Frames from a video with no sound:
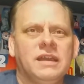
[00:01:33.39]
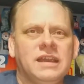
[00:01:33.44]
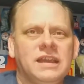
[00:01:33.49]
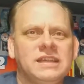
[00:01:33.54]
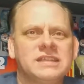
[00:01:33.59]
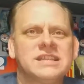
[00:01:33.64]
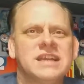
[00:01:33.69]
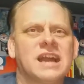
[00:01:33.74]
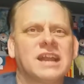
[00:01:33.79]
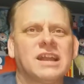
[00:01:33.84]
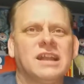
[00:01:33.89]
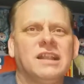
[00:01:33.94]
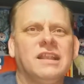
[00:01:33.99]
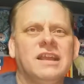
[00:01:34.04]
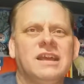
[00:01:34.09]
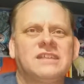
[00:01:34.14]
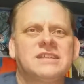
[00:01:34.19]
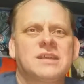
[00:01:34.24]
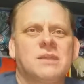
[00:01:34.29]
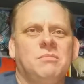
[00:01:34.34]
He's not going
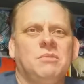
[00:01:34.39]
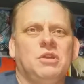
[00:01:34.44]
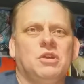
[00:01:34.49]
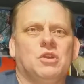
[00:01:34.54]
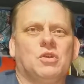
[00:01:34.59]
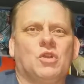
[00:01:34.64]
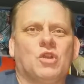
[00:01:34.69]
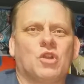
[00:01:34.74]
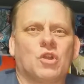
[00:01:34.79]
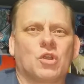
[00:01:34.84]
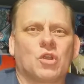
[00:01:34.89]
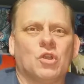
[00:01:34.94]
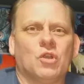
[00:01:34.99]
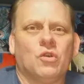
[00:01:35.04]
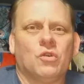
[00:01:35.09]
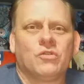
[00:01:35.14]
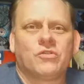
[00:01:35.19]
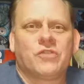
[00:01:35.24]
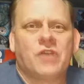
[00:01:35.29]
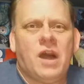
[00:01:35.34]
to let some little
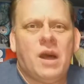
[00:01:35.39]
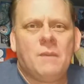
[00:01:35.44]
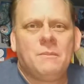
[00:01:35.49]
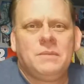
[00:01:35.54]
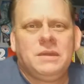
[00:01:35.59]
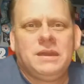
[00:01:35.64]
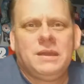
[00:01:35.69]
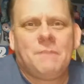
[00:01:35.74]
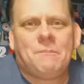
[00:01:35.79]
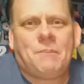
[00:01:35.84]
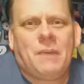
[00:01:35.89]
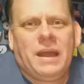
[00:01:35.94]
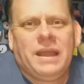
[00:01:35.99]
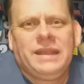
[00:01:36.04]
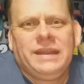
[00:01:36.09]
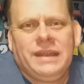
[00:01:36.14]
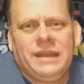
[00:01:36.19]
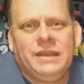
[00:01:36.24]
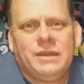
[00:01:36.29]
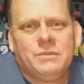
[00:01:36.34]
girl zombie
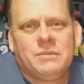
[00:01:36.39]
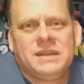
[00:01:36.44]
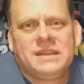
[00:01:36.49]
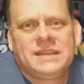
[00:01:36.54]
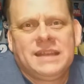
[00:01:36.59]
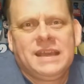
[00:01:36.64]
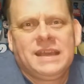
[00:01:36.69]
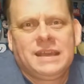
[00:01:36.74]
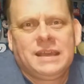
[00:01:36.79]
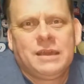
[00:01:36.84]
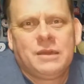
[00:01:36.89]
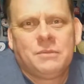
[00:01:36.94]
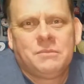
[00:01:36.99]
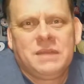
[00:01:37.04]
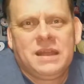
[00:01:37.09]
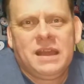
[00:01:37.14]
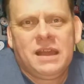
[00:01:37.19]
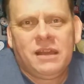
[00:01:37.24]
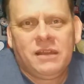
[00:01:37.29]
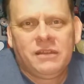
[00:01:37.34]
bite him and take him
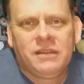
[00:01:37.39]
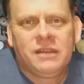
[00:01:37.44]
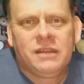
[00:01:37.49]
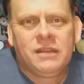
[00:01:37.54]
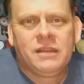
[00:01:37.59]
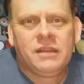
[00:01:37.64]
down.